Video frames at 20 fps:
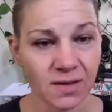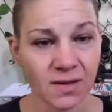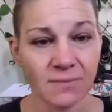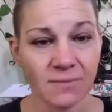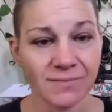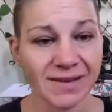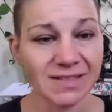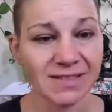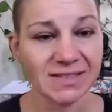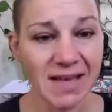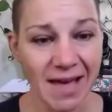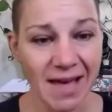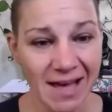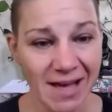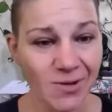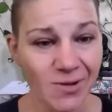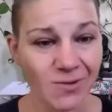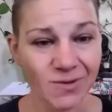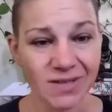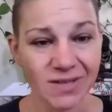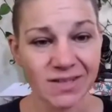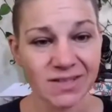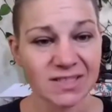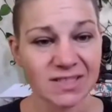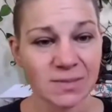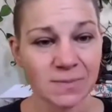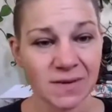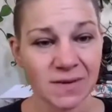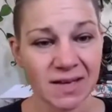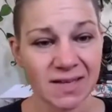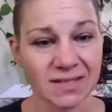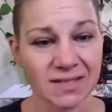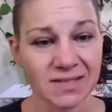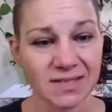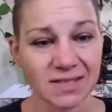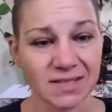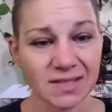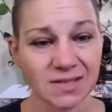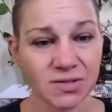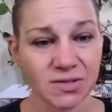My town expands
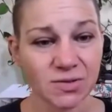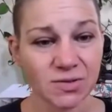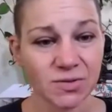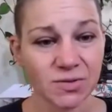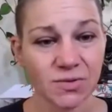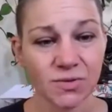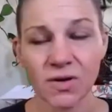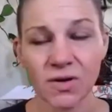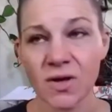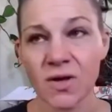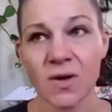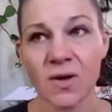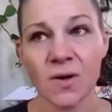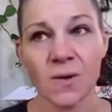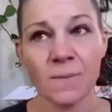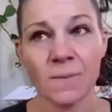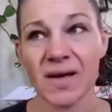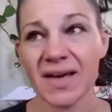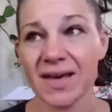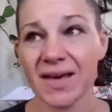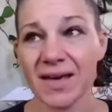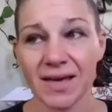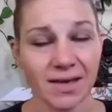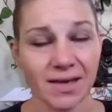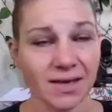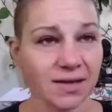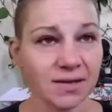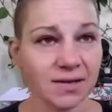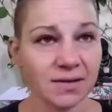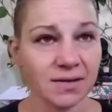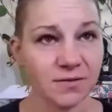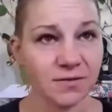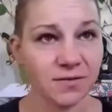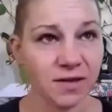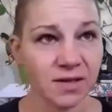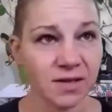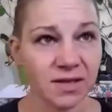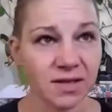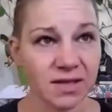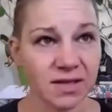into my
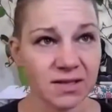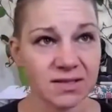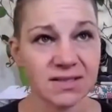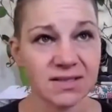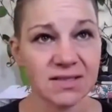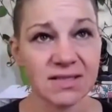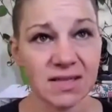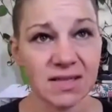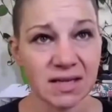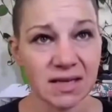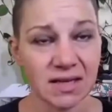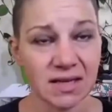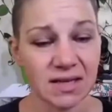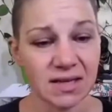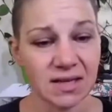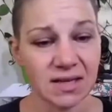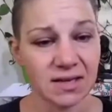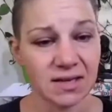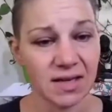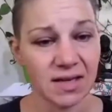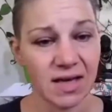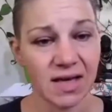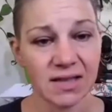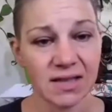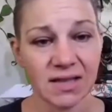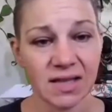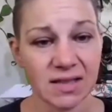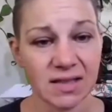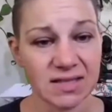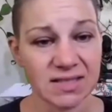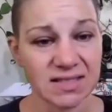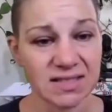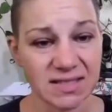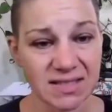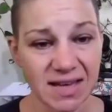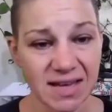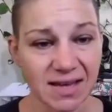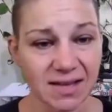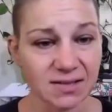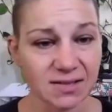fucking city, and then the
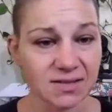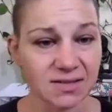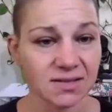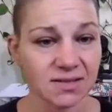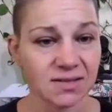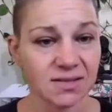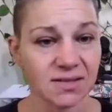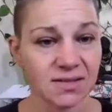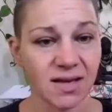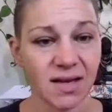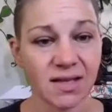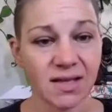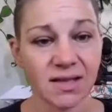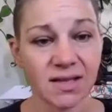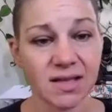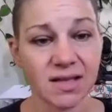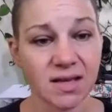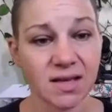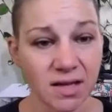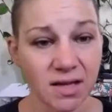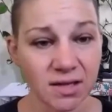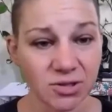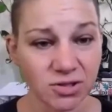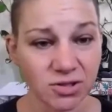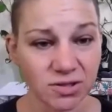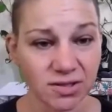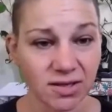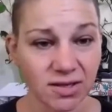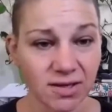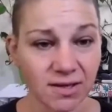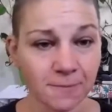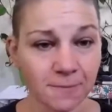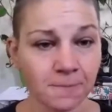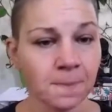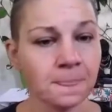state, and then the country.